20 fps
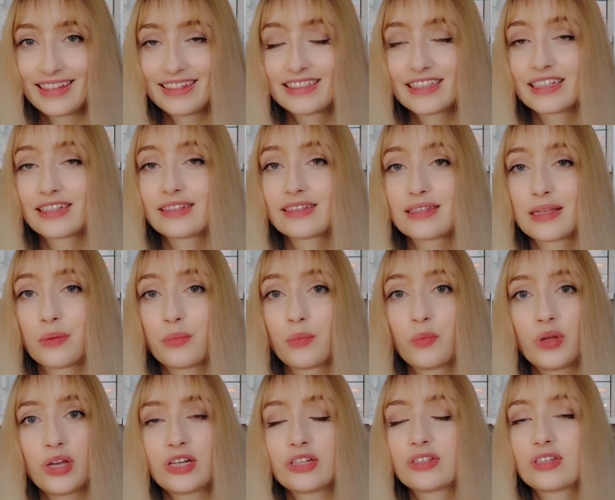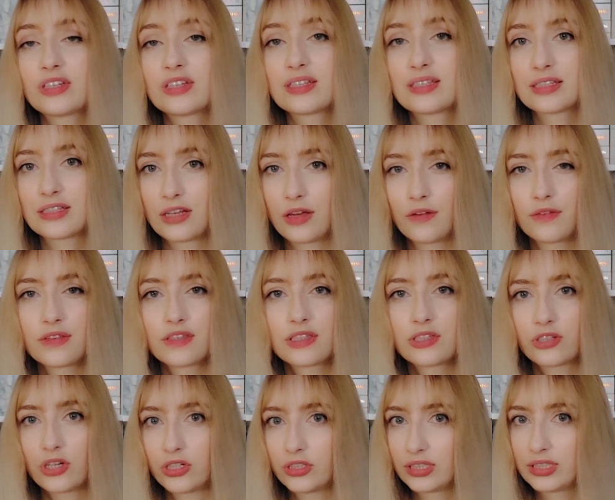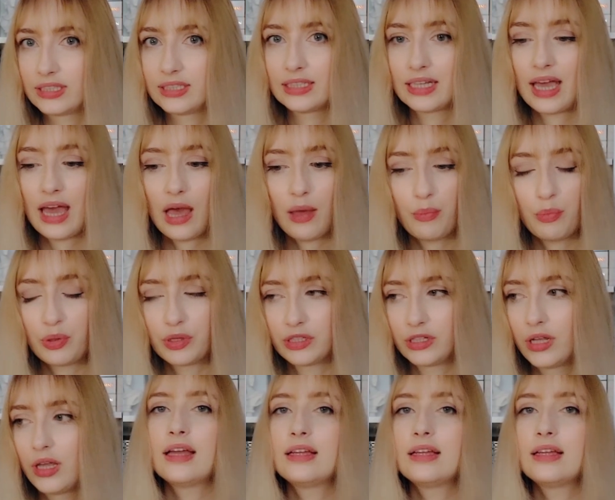until some weird stuff starts to happen.